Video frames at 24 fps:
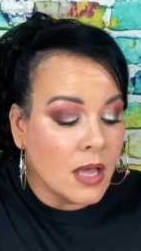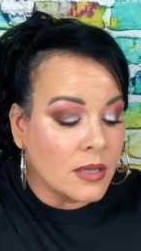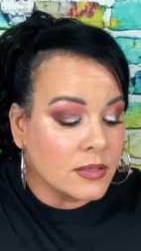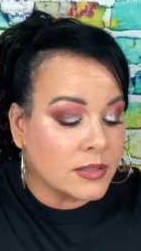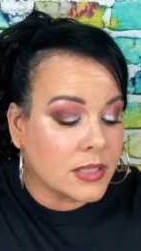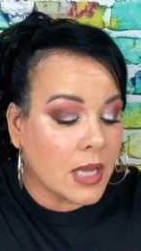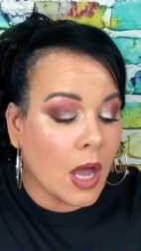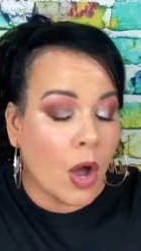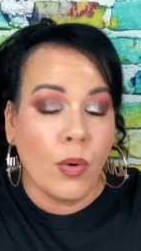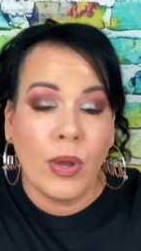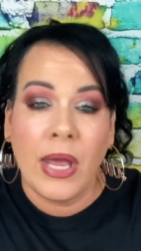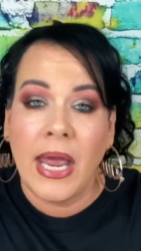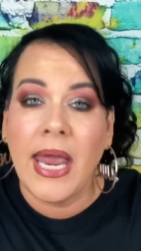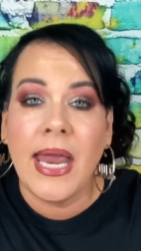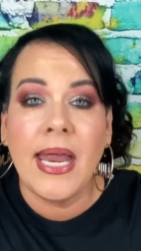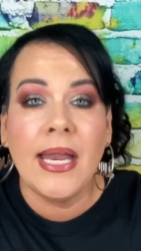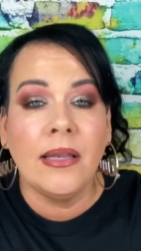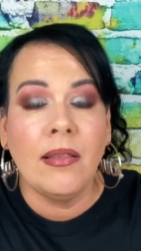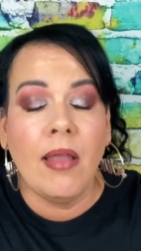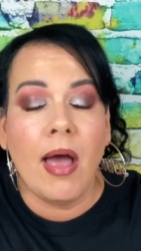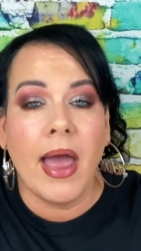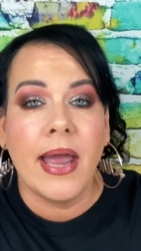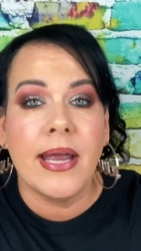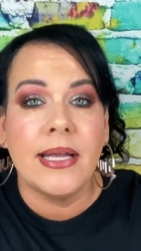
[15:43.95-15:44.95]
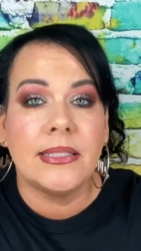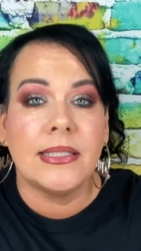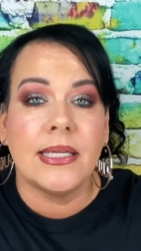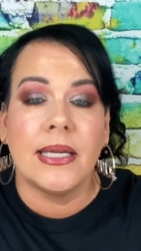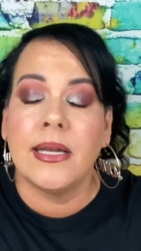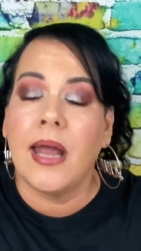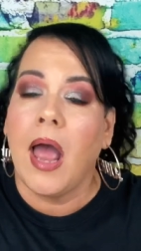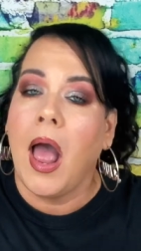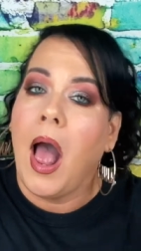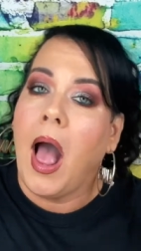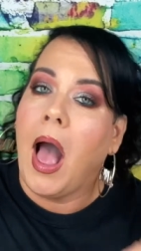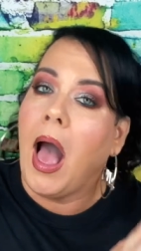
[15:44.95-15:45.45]
So he liked
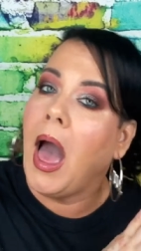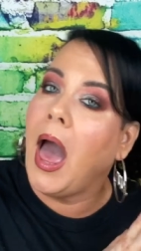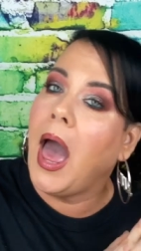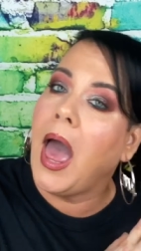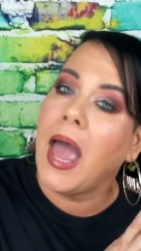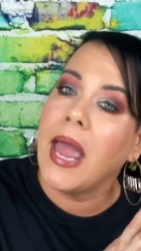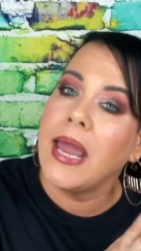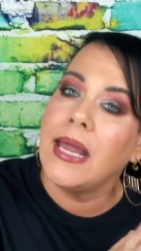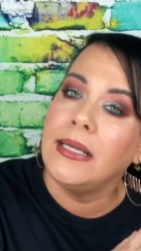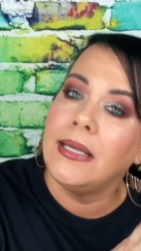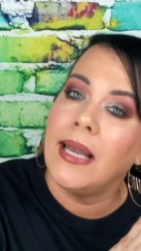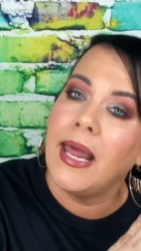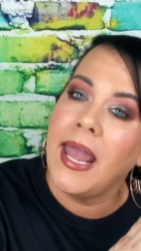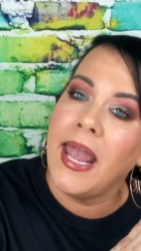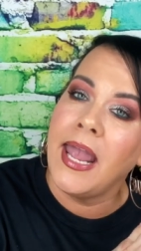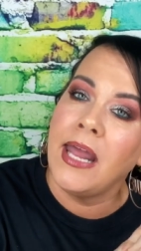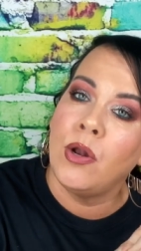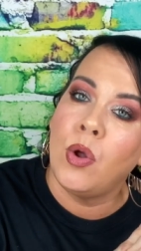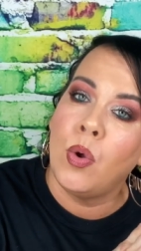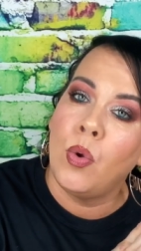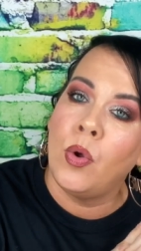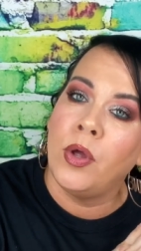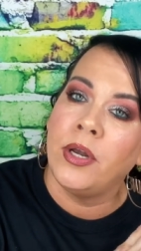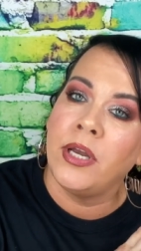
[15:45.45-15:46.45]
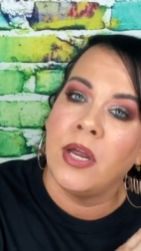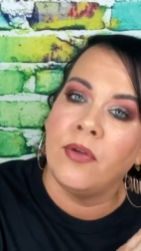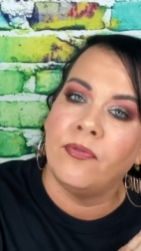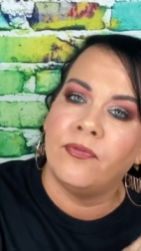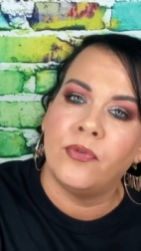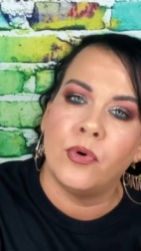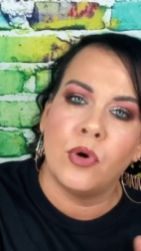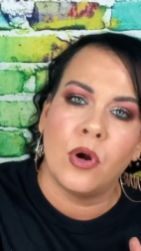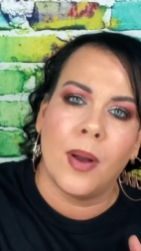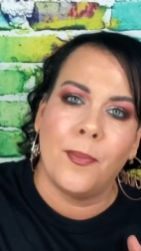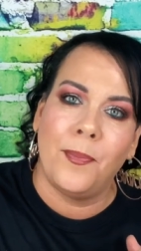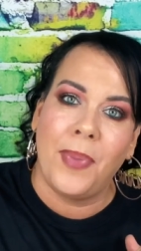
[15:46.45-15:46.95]
it. I laid on it
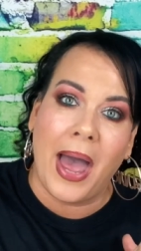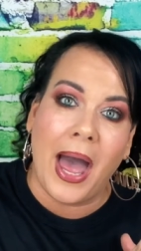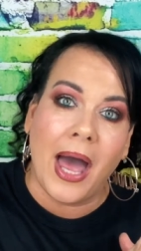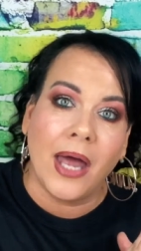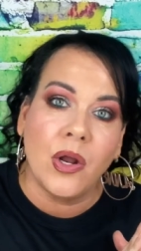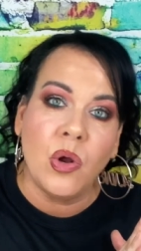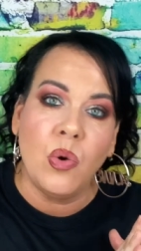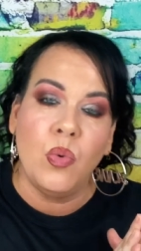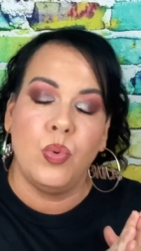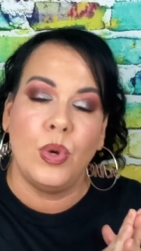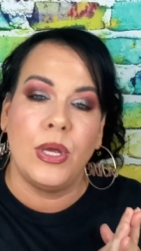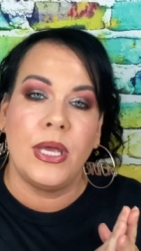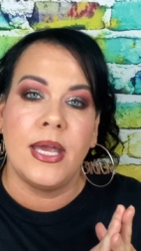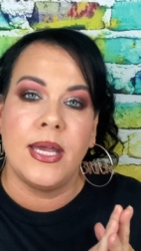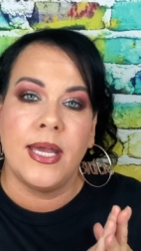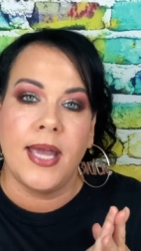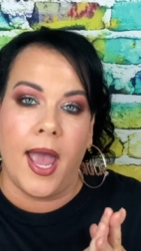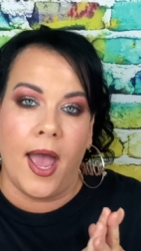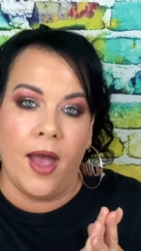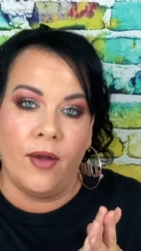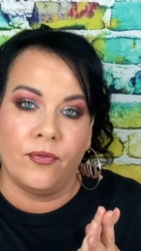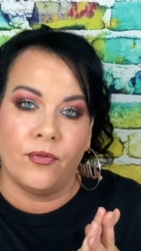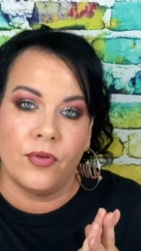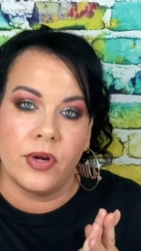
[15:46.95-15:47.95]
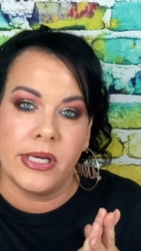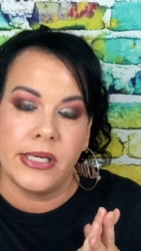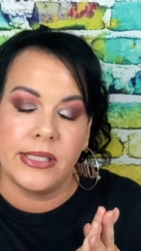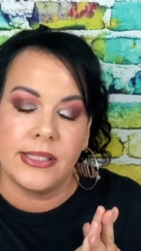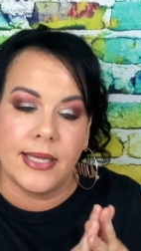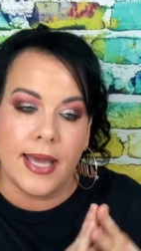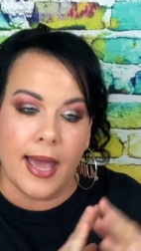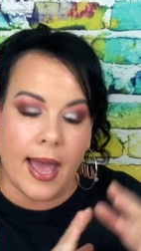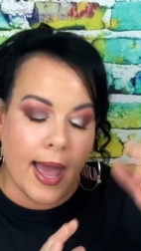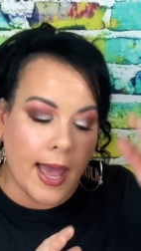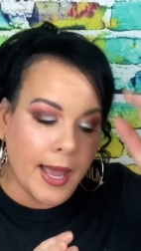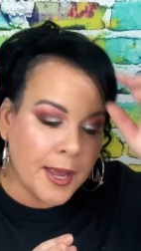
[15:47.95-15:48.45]
for about a week every
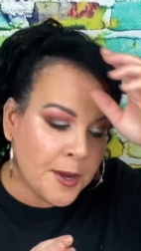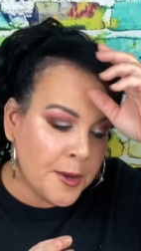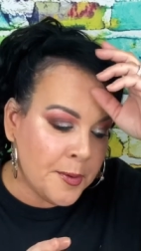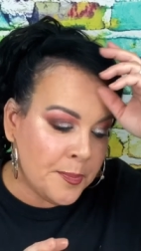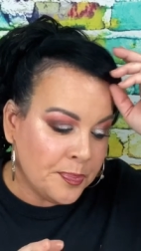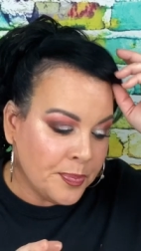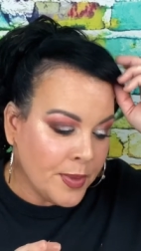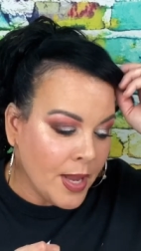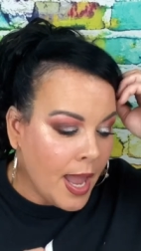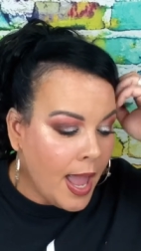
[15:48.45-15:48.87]
day.